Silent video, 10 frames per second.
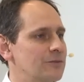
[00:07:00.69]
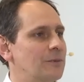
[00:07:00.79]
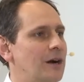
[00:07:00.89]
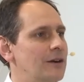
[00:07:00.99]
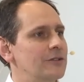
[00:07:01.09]

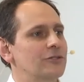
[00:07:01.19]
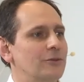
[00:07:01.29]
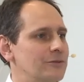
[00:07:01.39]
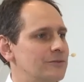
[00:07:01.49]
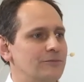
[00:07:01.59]
Mahr,
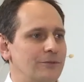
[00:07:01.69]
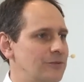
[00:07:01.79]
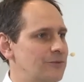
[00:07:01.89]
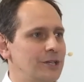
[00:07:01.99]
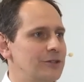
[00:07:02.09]
so
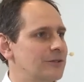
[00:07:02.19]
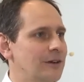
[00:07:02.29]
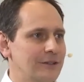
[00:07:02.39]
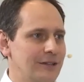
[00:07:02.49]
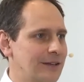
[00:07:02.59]
feel free to
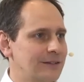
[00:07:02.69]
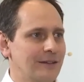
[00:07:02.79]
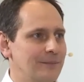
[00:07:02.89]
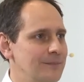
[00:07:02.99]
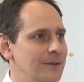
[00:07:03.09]
contact
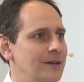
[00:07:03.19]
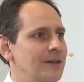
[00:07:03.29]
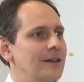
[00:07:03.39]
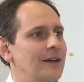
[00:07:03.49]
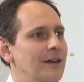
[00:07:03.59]
them,
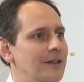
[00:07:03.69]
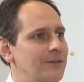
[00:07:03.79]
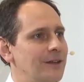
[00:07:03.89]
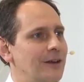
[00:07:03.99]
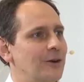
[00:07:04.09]

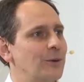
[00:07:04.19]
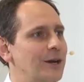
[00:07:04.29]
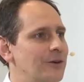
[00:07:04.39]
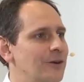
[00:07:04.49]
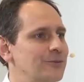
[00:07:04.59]
and they are aware of